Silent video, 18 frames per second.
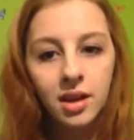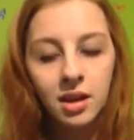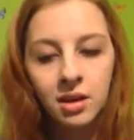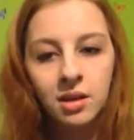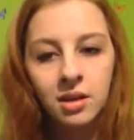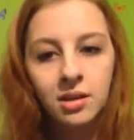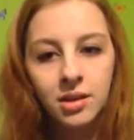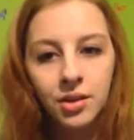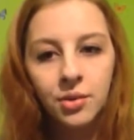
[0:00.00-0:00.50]

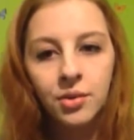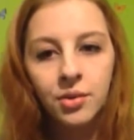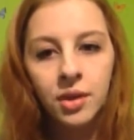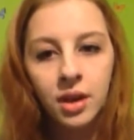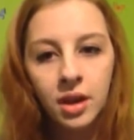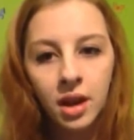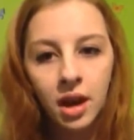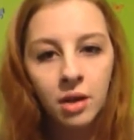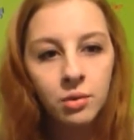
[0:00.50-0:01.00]
And until
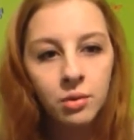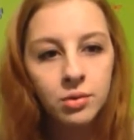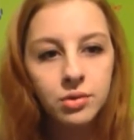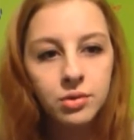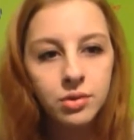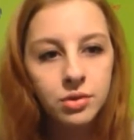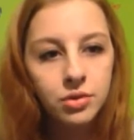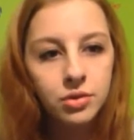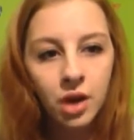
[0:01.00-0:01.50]
then, I
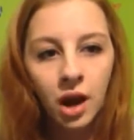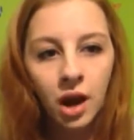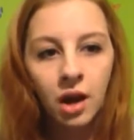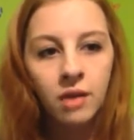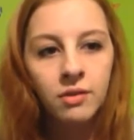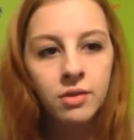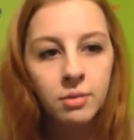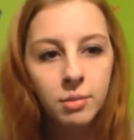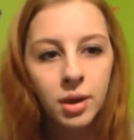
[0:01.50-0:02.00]
will
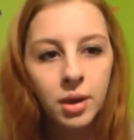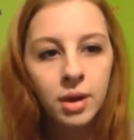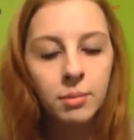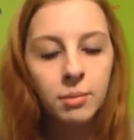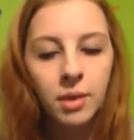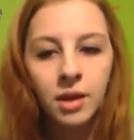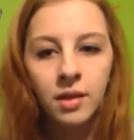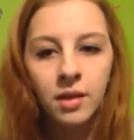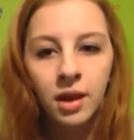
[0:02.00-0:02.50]
strive to
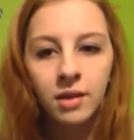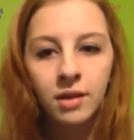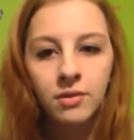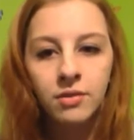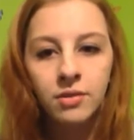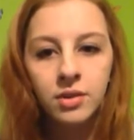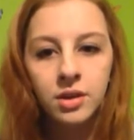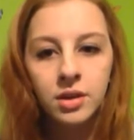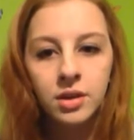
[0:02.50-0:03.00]
make my
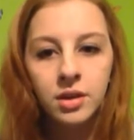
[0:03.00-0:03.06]
life